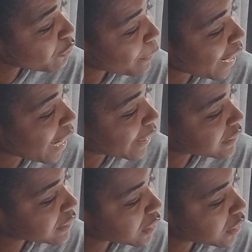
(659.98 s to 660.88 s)
my
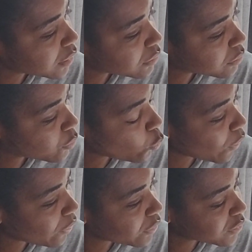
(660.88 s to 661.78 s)
highest good,
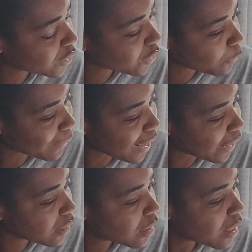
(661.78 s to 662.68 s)
whether it's good or bad.
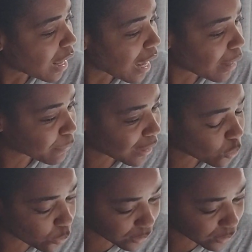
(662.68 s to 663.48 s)
I'm not going